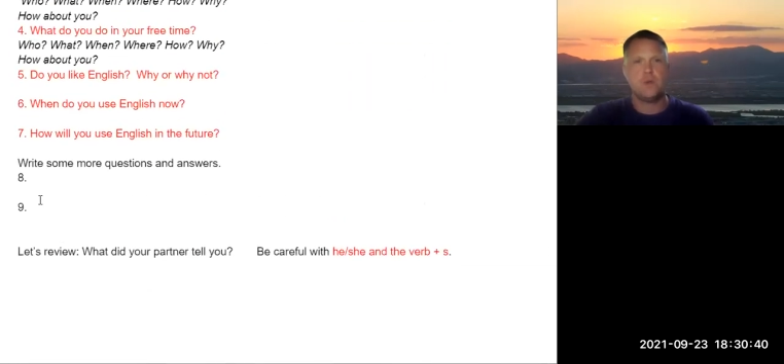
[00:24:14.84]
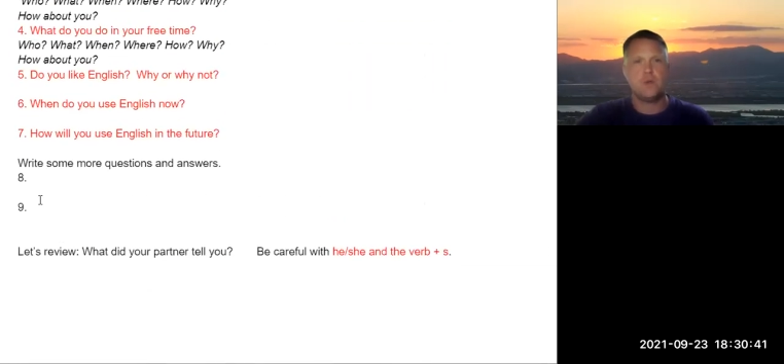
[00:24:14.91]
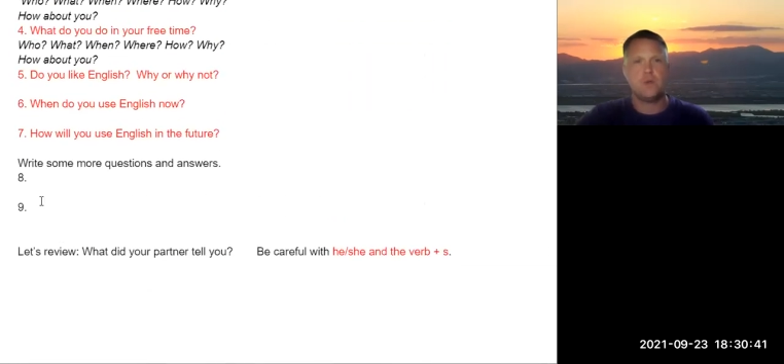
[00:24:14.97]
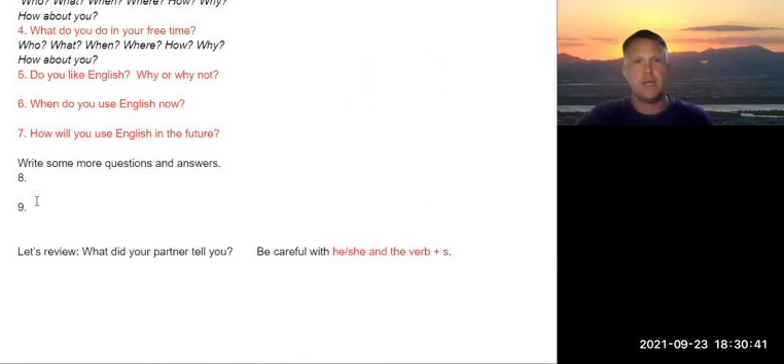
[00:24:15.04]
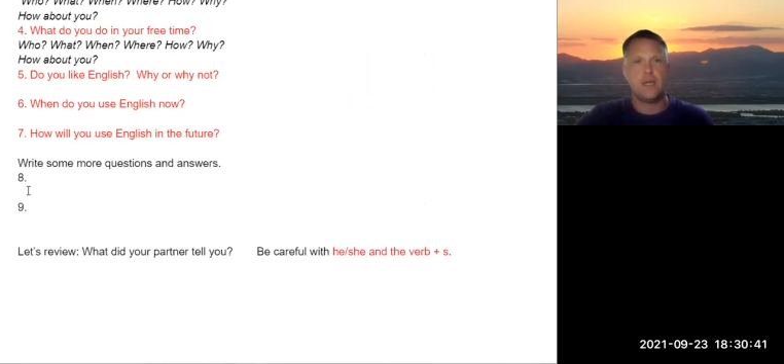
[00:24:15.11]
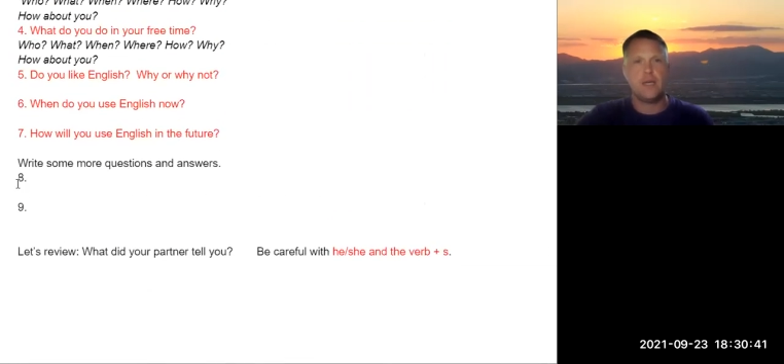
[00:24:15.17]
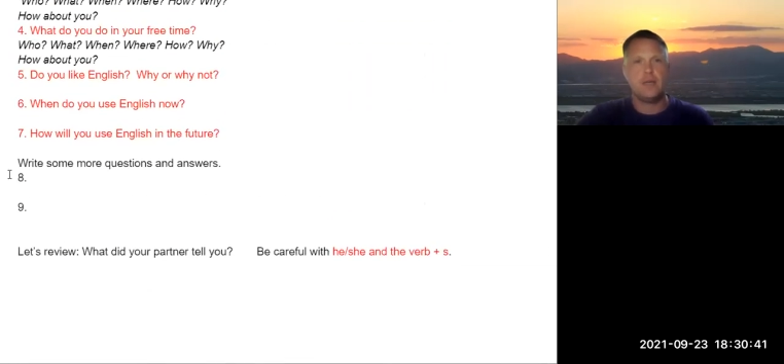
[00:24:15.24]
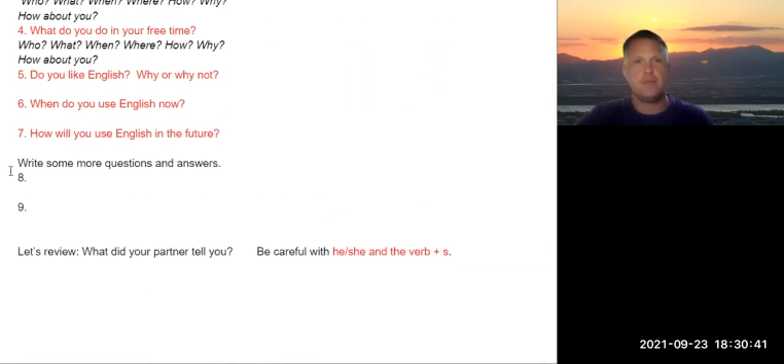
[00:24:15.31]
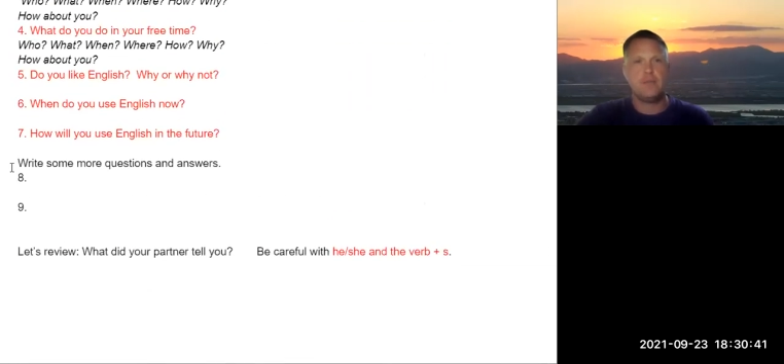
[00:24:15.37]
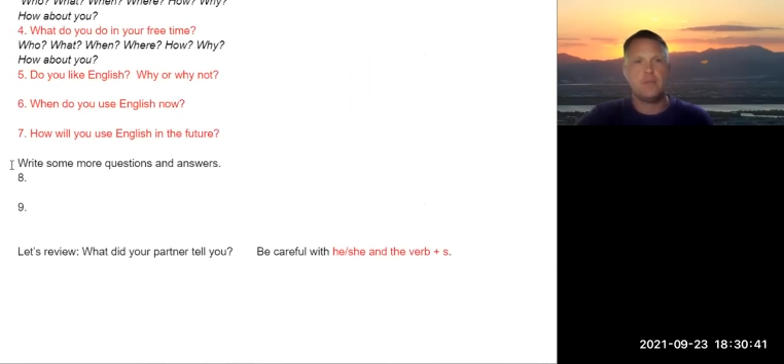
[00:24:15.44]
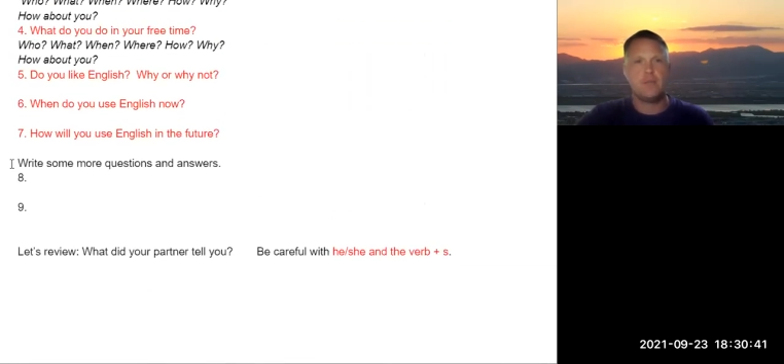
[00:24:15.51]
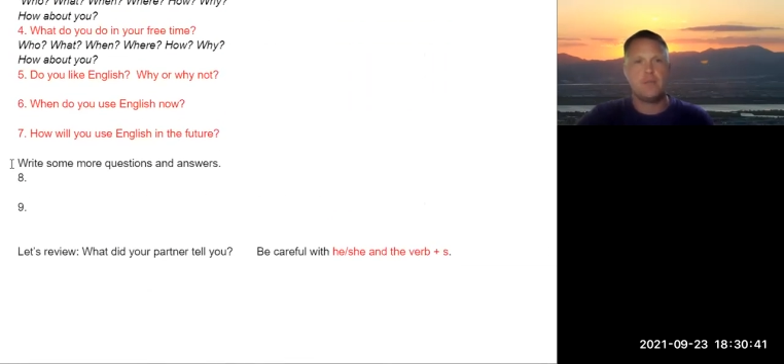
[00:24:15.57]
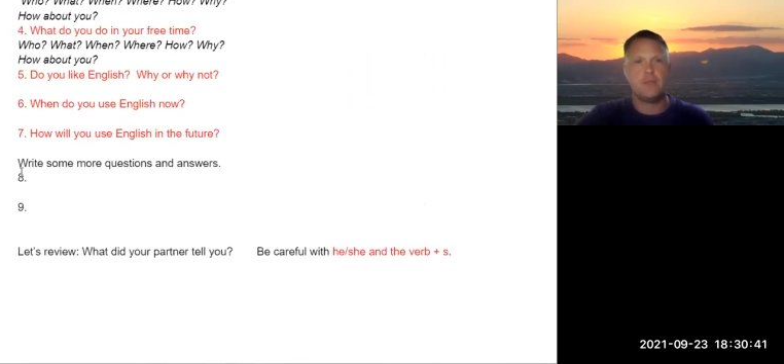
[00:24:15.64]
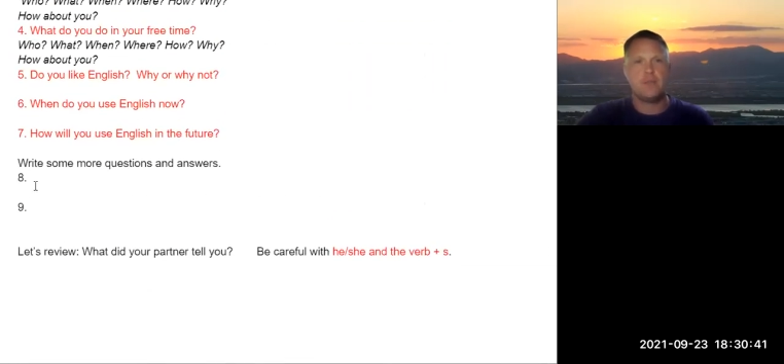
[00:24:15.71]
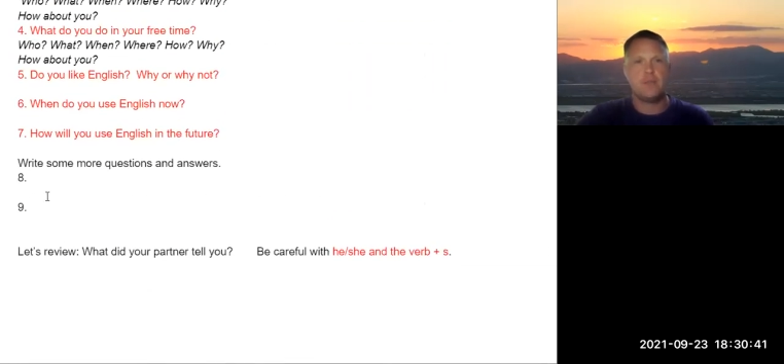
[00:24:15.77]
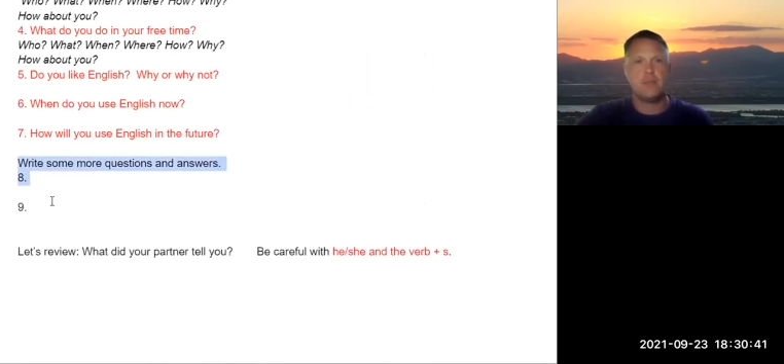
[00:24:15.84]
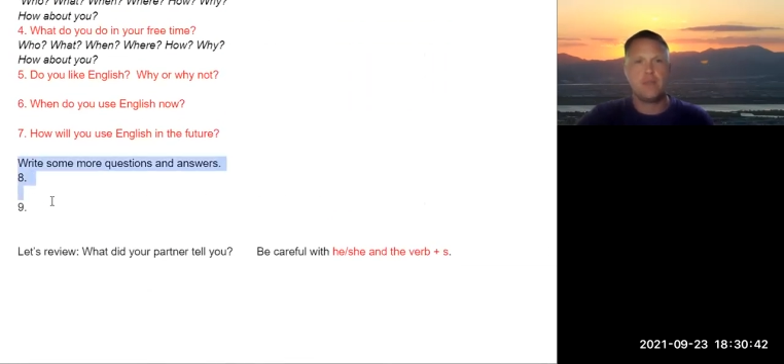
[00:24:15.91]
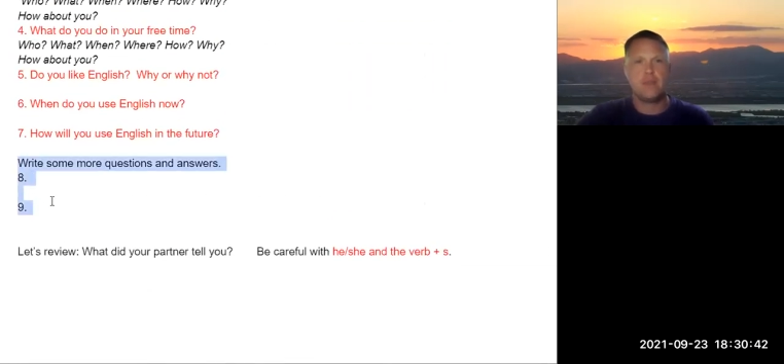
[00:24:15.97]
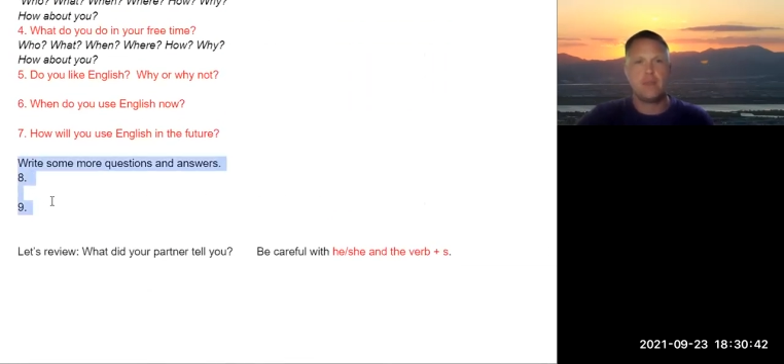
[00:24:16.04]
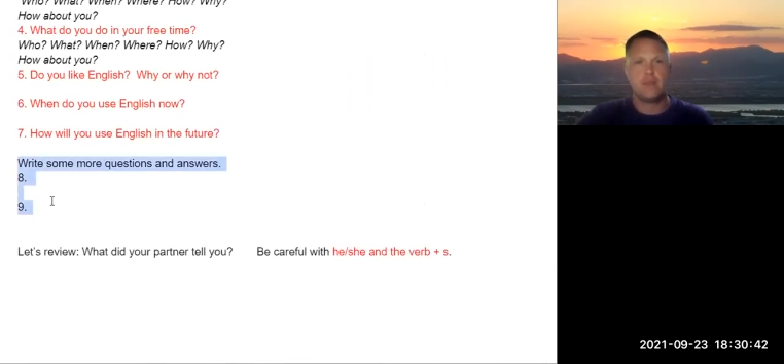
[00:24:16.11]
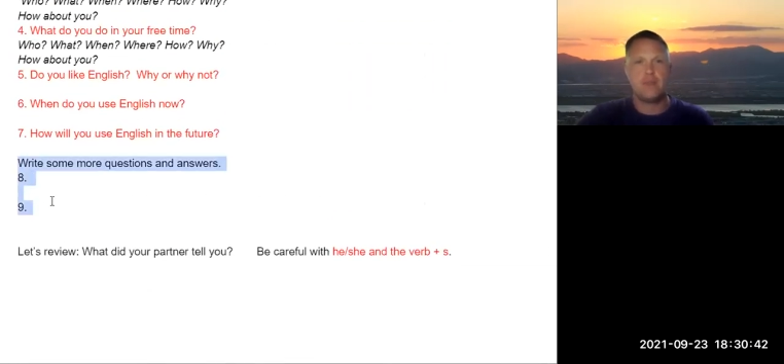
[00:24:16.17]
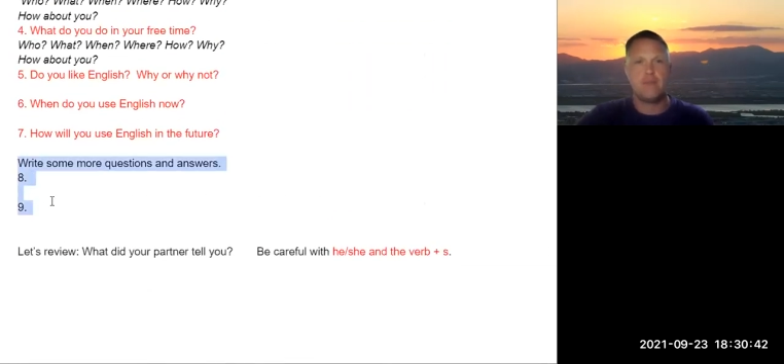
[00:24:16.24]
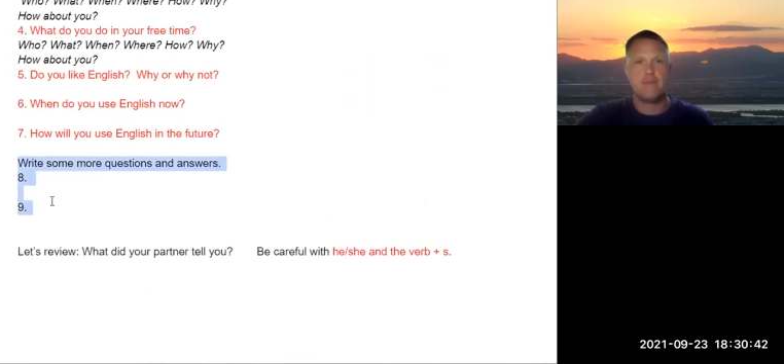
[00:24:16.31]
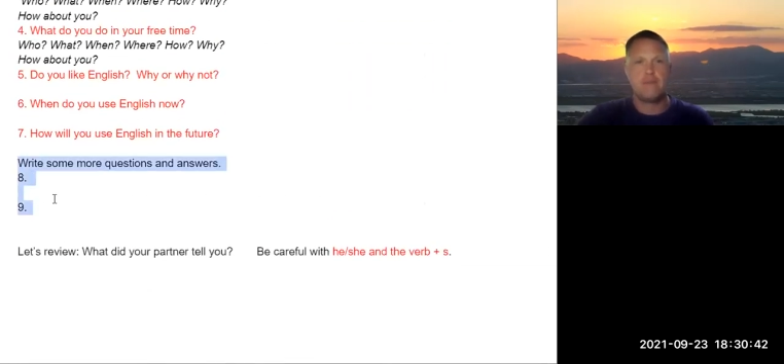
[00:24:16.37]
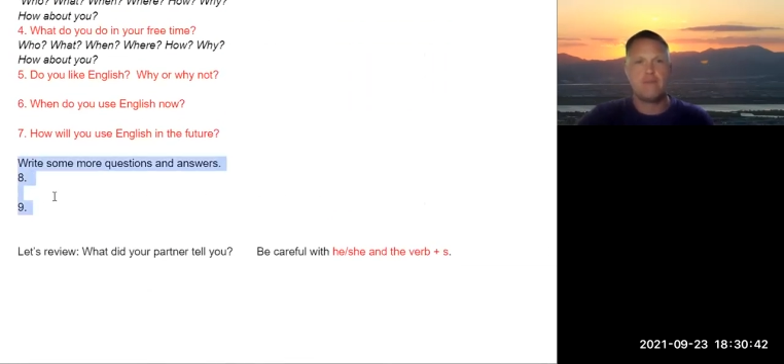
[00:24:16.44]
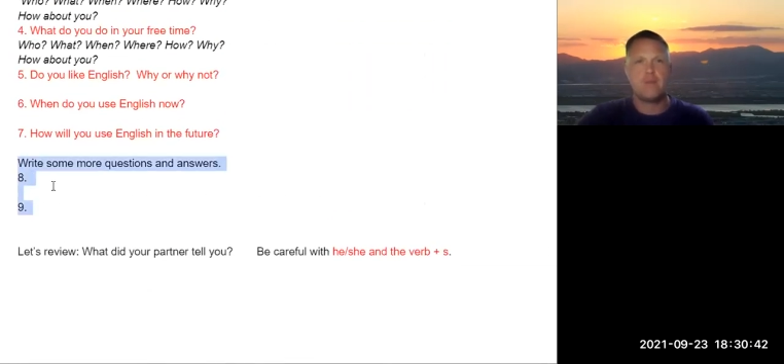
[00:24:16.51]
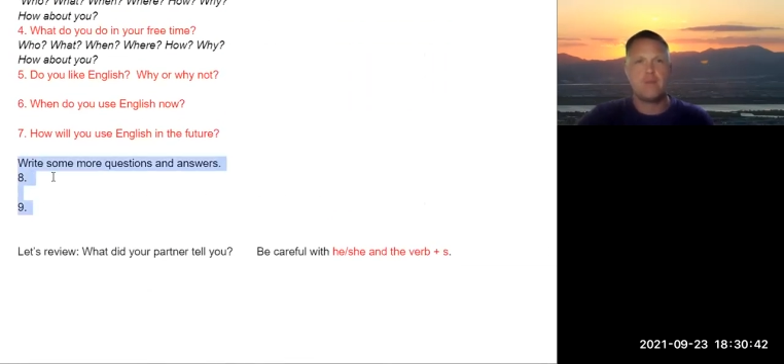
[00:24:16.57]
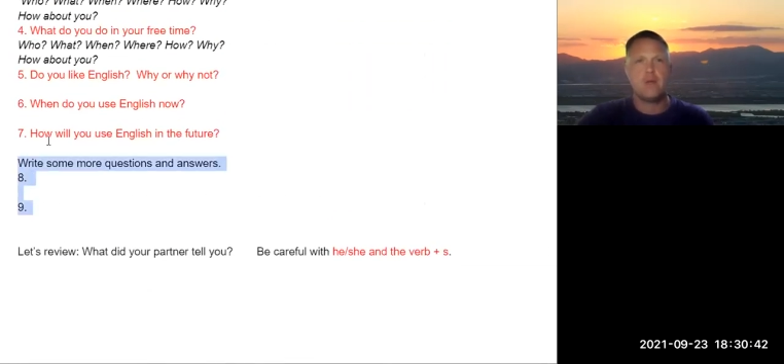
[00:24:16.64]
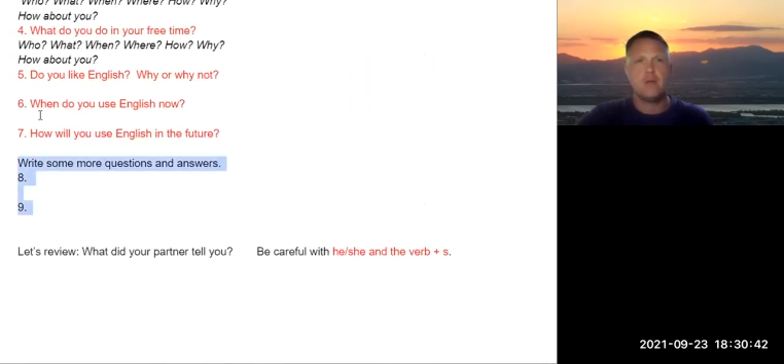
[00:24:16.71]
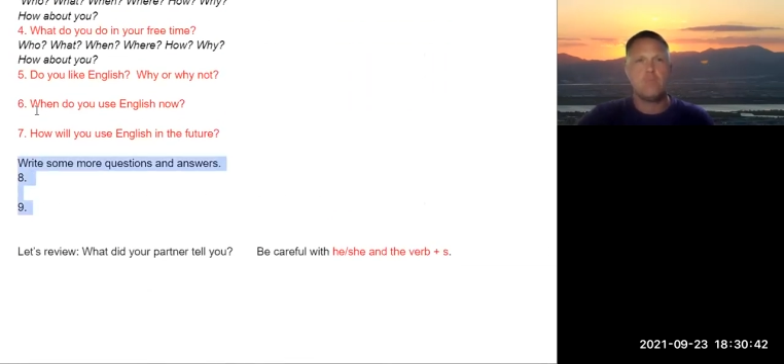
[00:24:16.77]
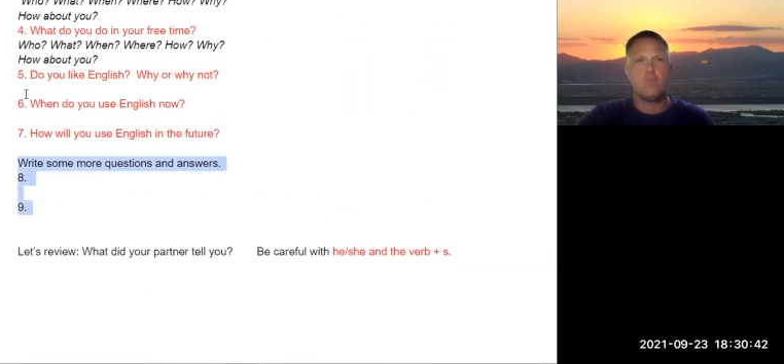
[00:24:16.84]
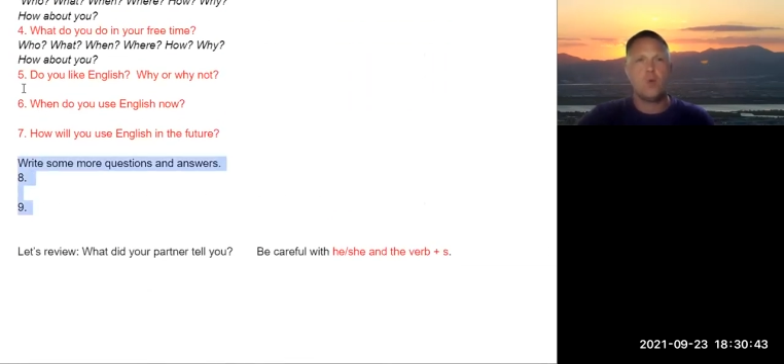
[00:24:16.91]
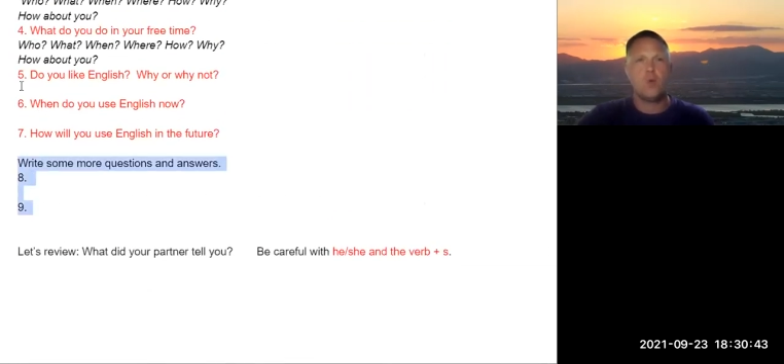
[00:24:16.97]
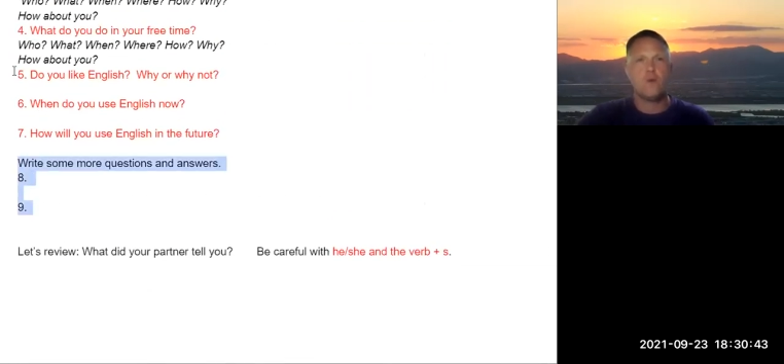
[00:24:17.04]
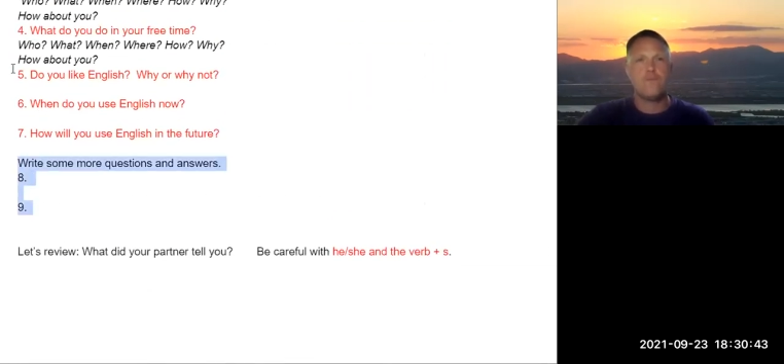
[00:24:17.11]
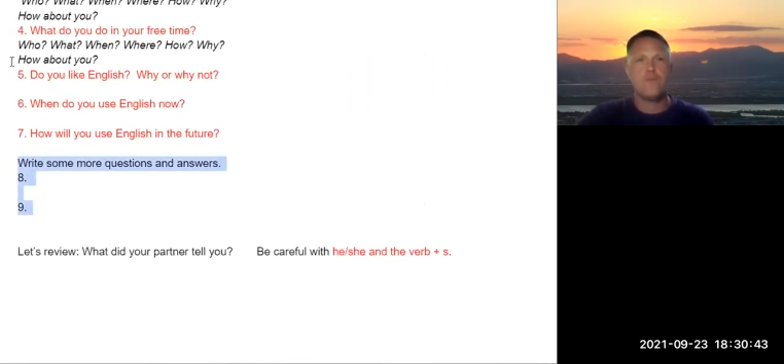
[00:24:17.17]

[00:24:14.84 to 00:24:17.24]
Okay? More